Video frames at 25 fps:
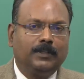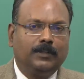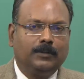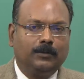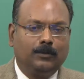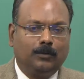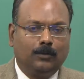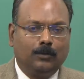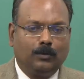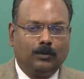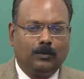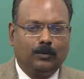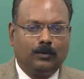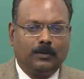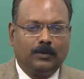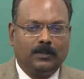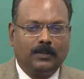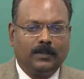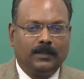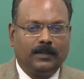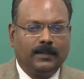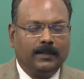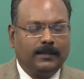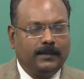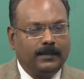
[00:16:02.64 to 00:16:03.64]
and
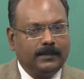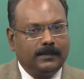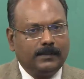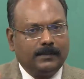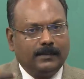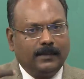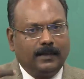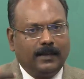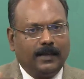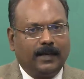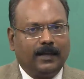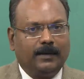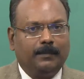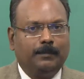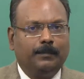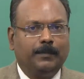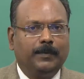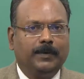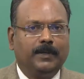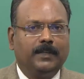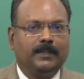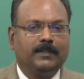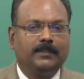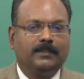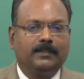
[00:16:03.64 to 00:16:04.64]
coat, his cap
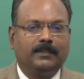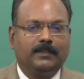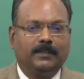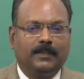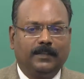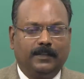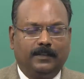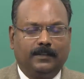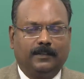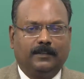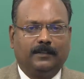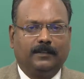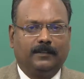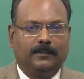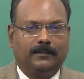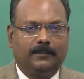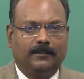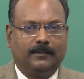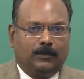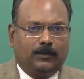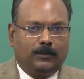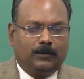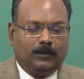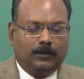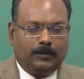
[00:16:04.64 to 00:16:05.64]
and stick.
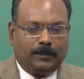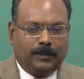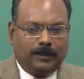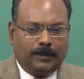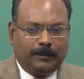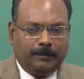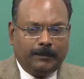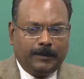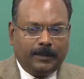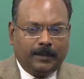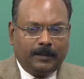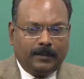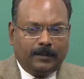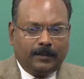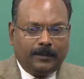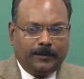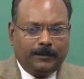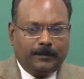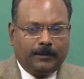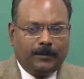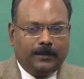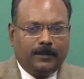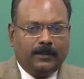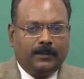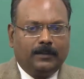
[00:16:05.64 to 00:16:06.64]
So, immediately
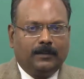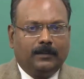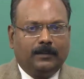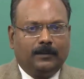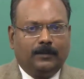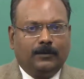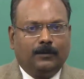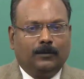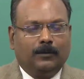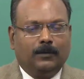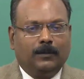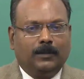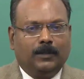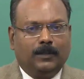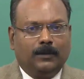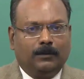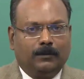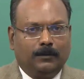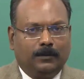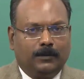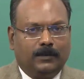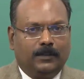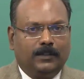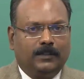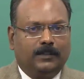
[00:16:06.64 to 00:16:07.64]
you will know that
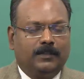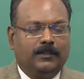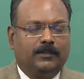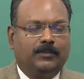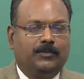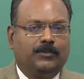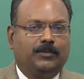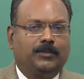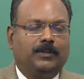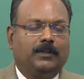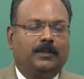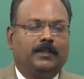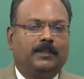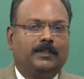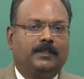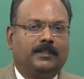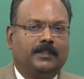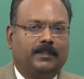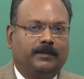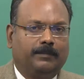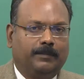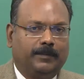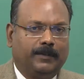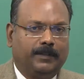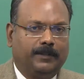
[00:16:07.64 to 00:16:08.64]
oh this is Charlie
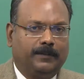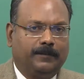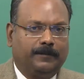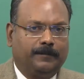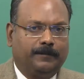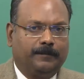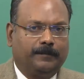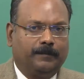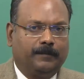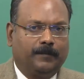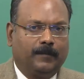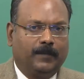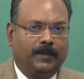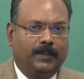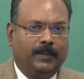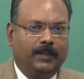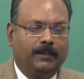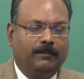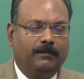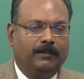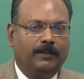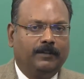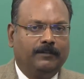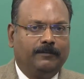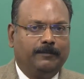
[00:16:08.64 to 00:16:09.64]
Chaplin.
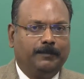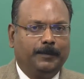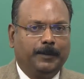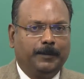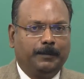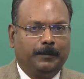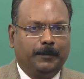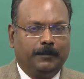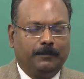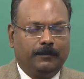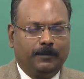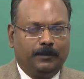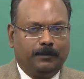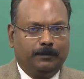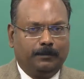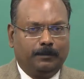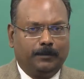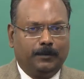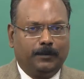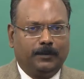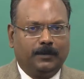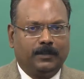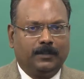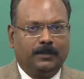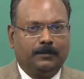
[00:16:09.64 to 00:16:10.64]
Even if people will
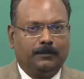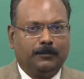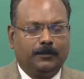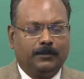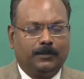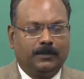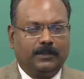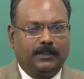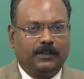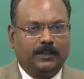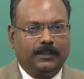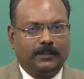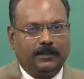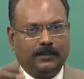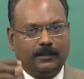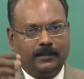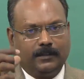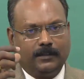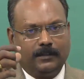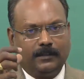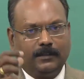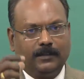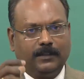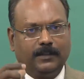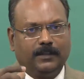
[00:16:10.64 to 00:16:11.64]
put the moustache,
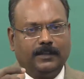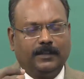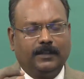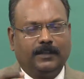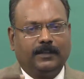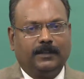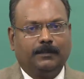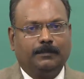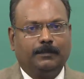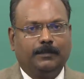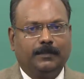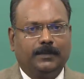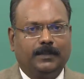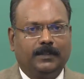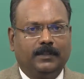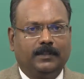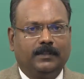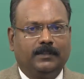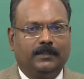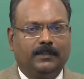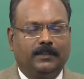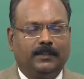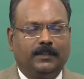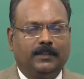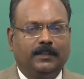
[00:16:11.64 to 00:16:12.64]
the cap and
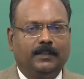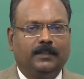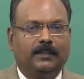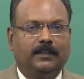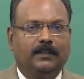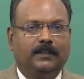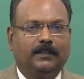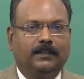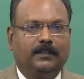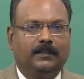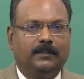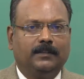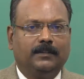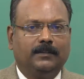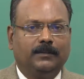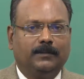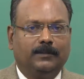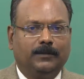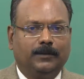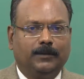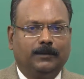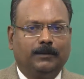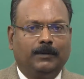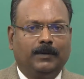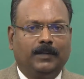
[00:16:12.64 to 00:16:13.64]
the stick,
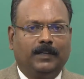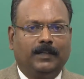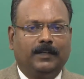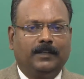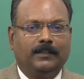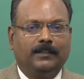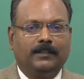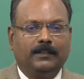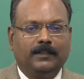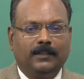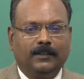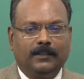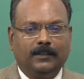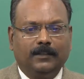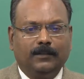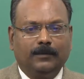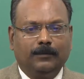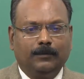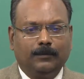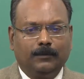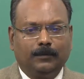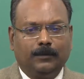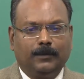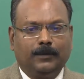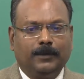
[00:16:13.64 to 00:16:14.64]
so, you will understand
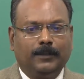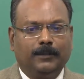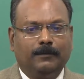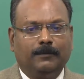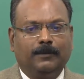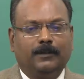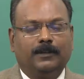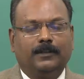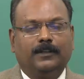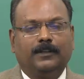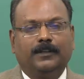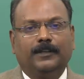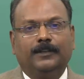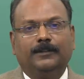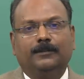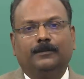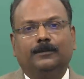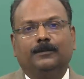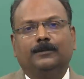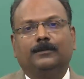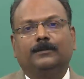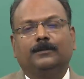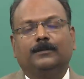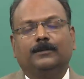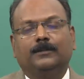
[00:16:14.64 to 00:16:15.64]
that okay you are trying
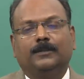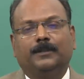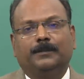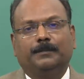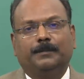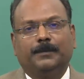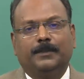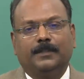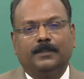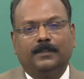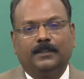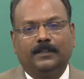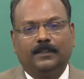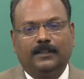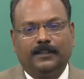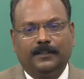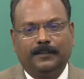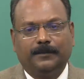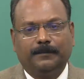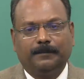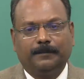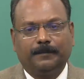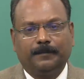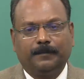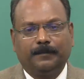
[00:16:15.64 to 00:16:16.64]
to represent
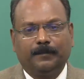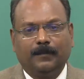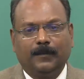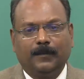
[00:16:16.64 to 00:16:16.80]
him.